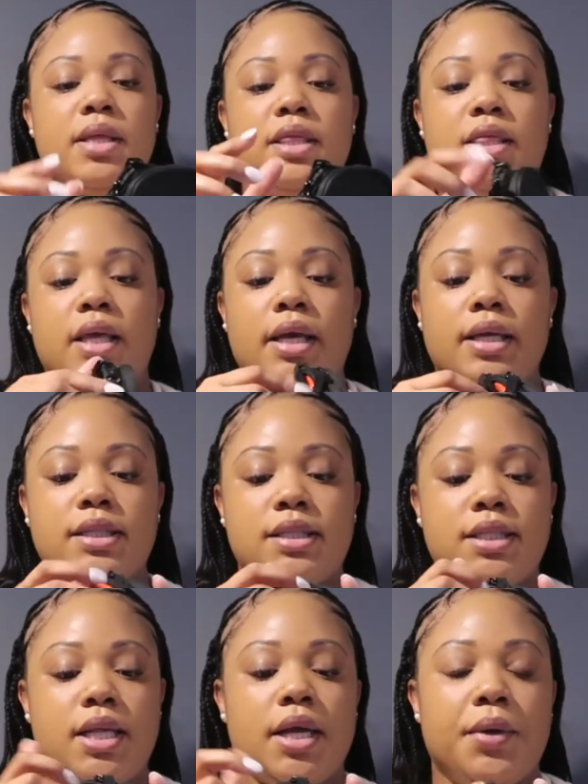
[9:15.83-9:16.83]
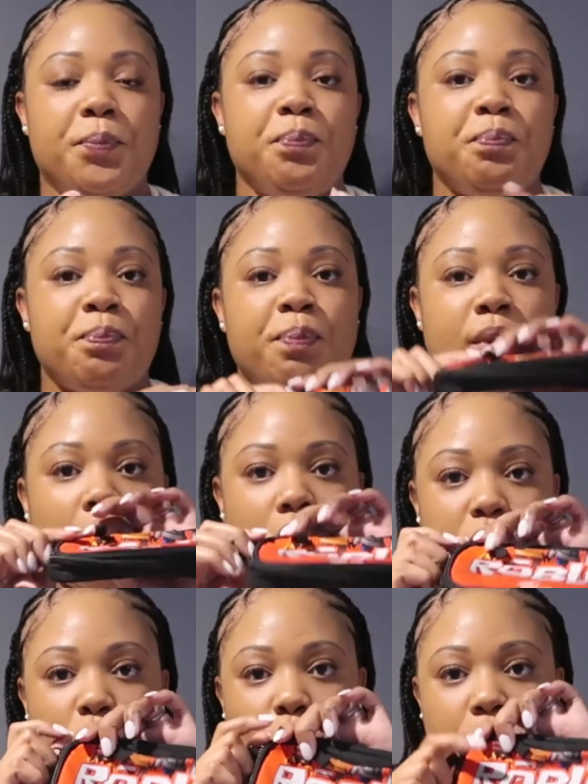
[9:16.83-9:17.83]
This
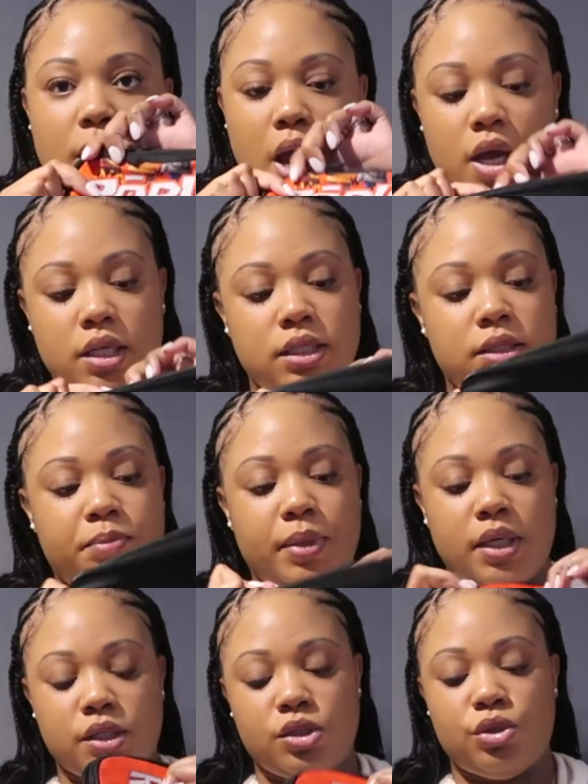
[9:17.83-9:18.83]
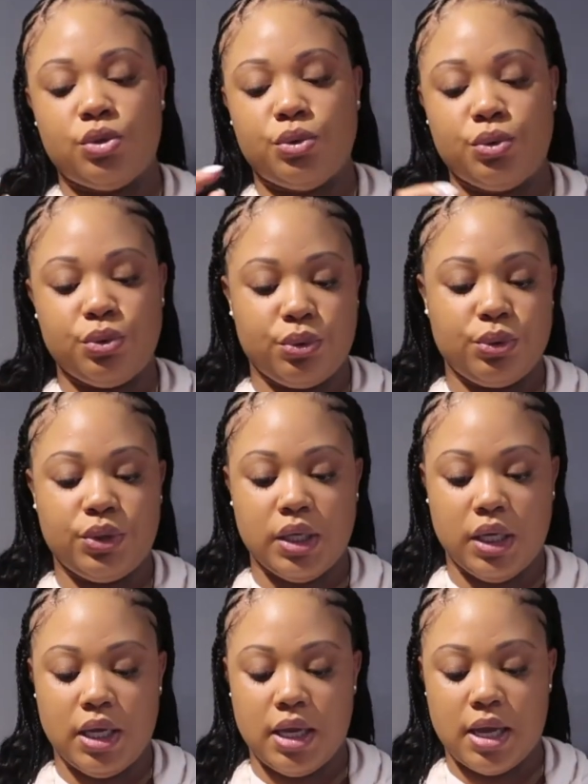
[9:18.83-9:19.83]
Roblox pencil
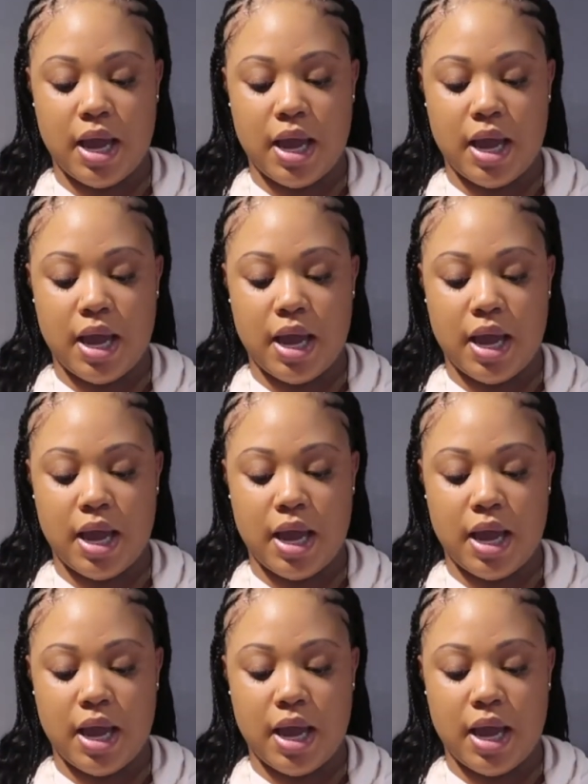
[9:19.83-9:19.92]
thingy,